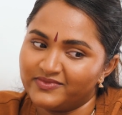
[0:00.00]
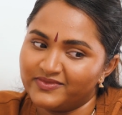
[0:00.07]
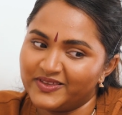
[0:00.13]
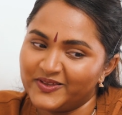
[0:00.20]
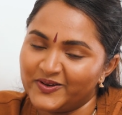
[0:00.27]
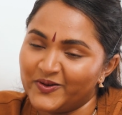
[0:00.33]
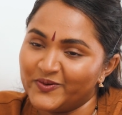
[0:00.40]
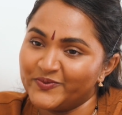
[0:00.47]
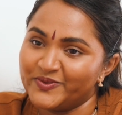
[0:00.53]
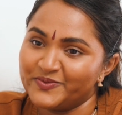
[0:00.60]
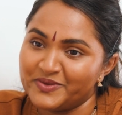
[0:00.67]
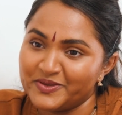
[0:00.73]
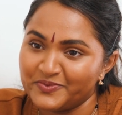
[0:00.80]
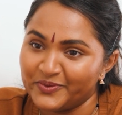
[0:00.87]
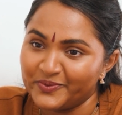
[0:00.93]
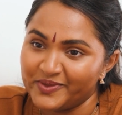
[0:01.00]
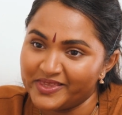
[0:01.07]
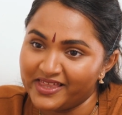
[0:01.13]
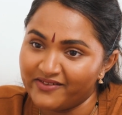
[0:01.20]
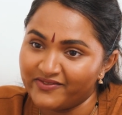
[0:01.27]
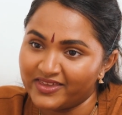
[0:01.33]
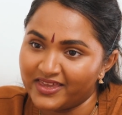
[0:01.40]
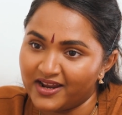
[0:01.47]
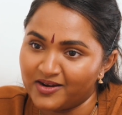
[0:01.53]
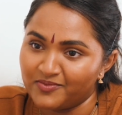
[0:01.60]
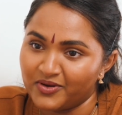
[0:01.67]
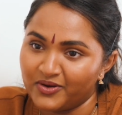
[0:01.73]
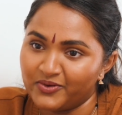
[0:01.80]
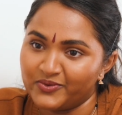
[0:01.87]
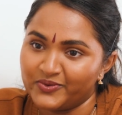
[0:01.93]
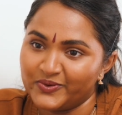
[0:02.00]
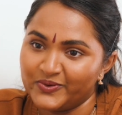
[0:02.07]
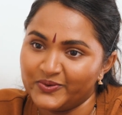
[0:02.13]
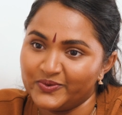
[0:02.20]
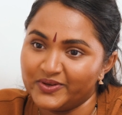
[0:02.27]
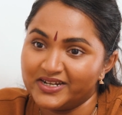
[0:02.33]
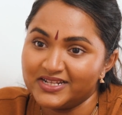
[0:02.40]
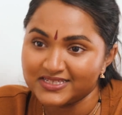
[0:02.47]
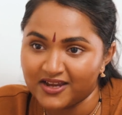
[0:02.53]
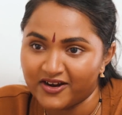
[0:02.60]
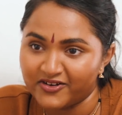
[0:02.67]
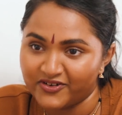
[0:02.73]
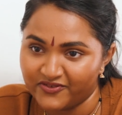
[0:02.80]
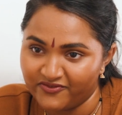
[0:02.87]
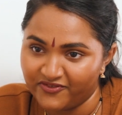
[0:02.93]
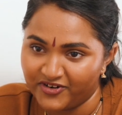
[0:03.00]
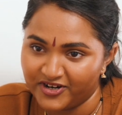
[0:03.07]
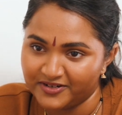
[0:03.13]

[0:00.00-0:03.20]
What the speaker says: you know, the people we love and care about who it is harder for.